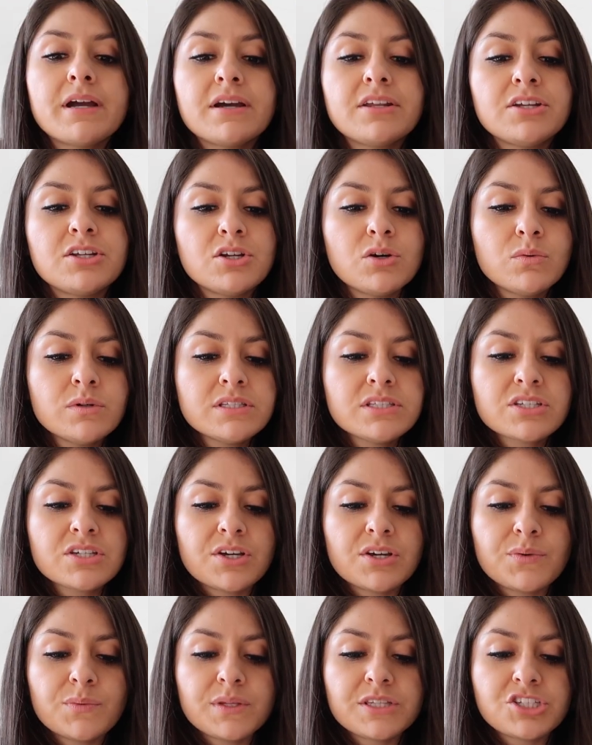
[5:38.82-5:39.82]
God, you know what's
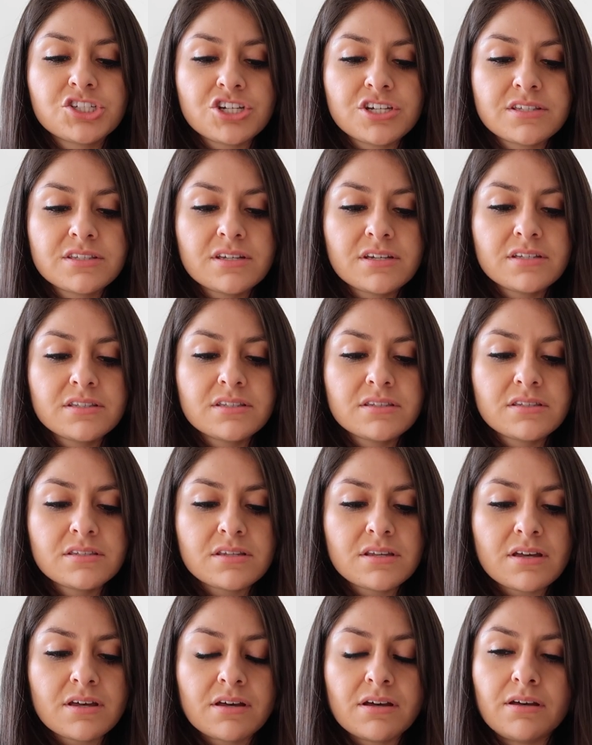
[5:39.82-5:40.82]
good with
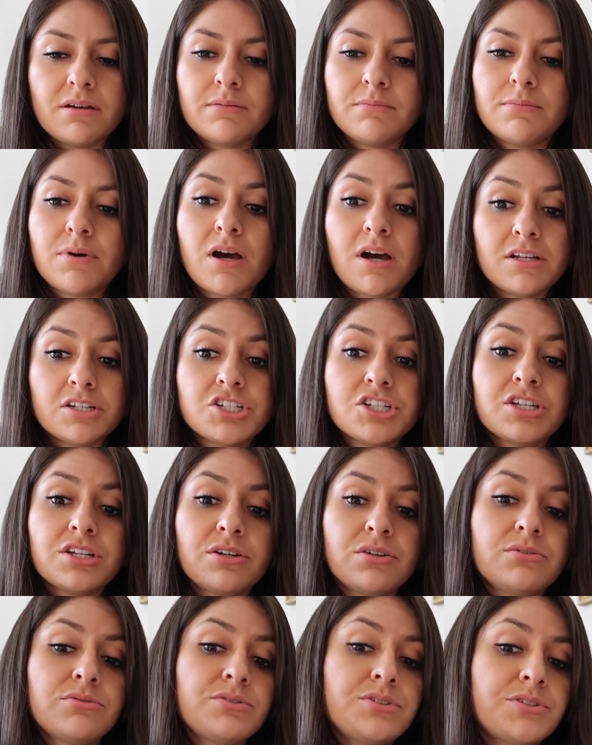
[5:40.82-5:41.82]
Cheez-Its? Hot
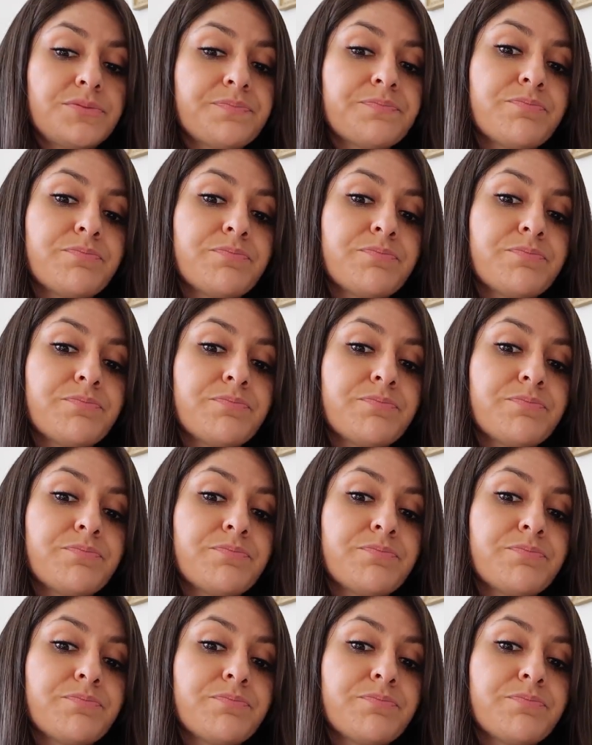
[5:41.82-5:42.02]
Cheetos.